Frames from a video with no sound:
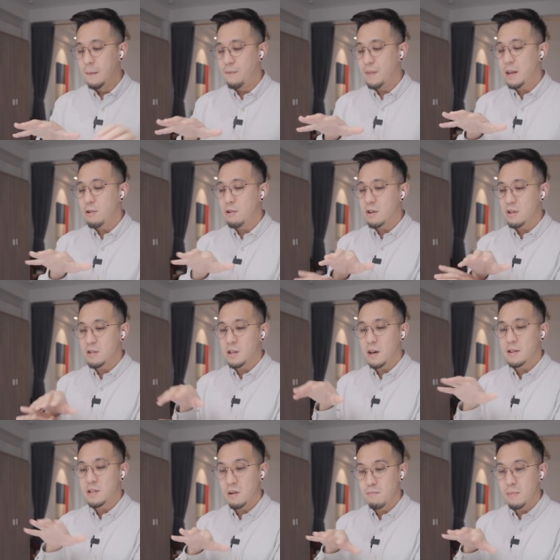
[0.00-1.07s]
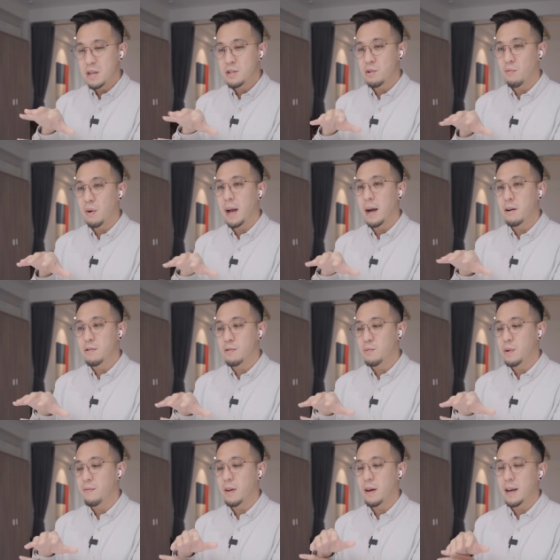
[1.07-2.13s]
Then you can start to mess around
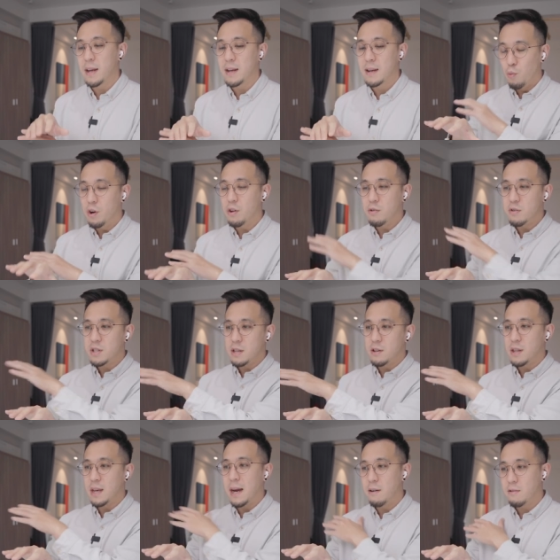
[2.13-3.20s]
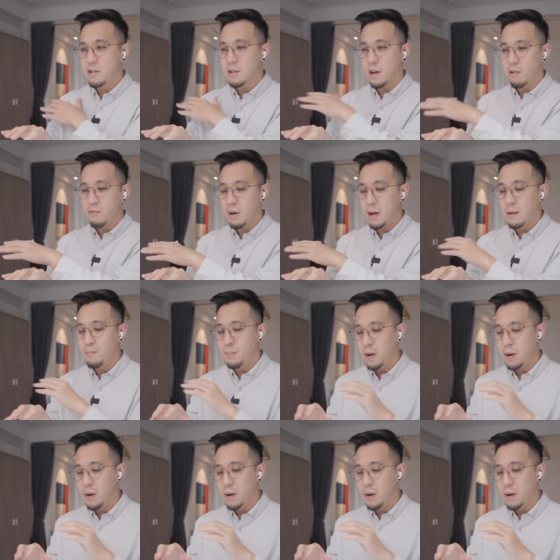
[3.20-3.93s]
with like what you see on the outside, right?